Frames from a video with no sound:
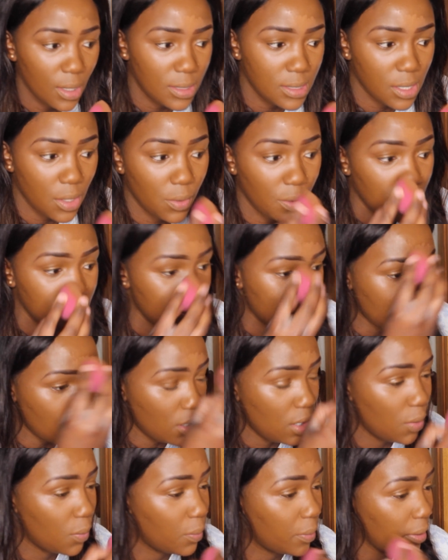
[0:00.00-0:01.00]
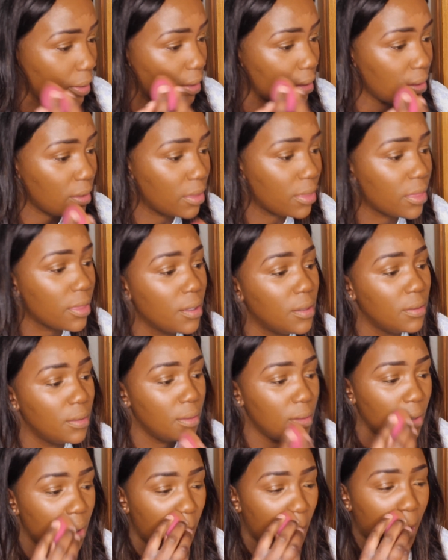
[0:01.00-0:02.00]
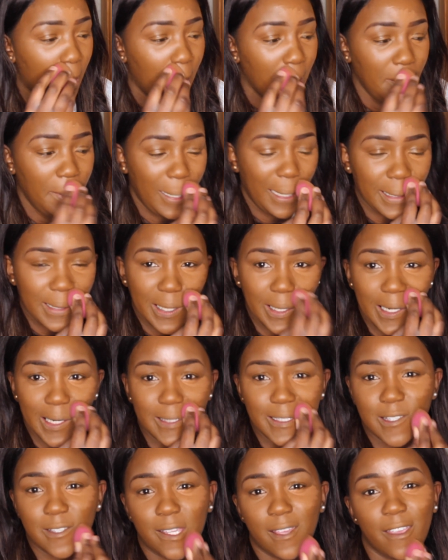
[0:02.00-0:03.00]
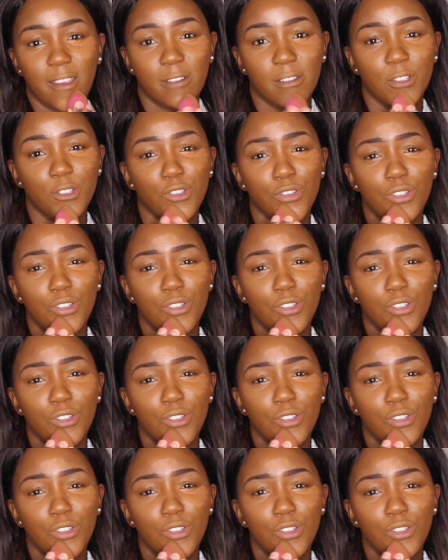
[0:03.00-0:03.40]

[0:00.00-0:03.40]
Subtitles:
So I start with kind of like the classic areas,